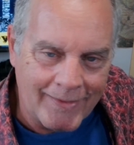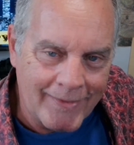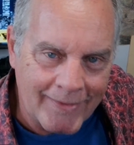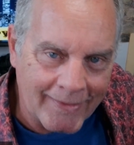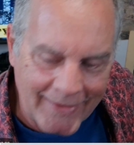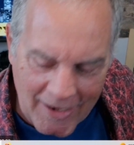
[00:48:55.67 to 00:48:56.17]

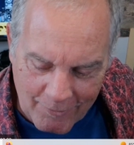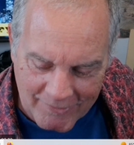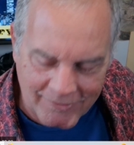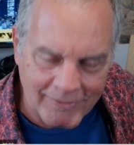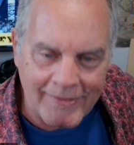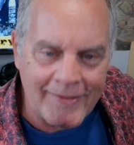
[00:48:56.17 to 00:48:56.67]
And now
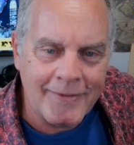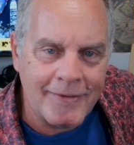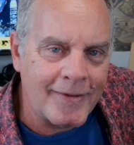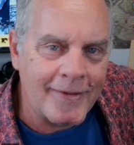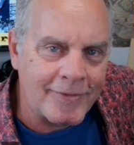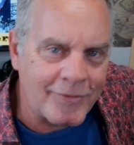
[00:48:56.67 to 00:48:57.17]
he's leaning
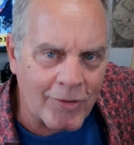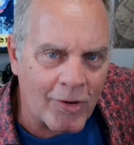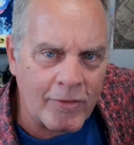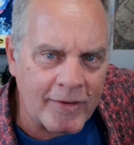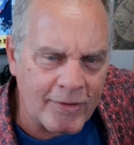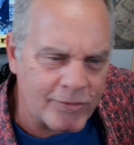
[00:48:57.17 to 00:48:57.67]
in,
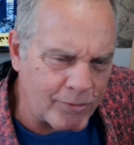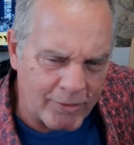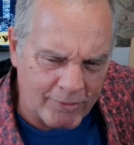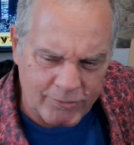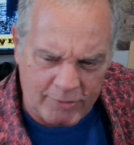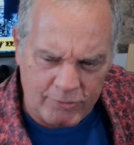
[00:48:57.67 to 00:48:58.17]
talking,
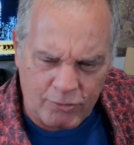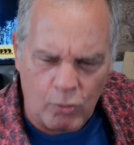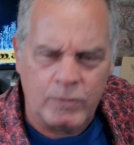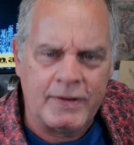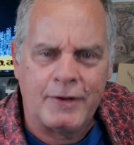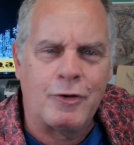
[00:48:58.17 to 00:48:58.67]
he's
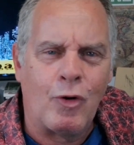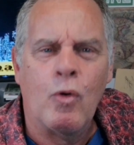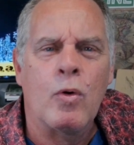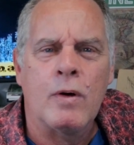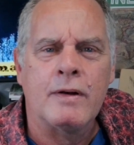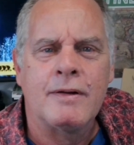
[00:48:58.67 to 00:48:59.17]
holding
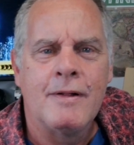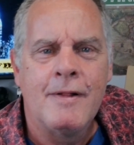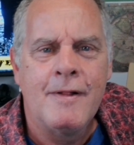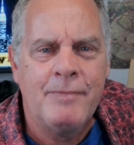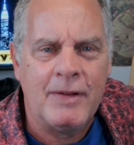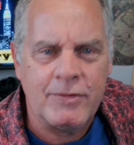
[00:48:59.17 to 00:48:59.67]
court.
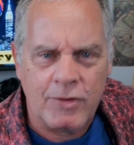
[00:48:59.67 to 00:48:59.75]
He's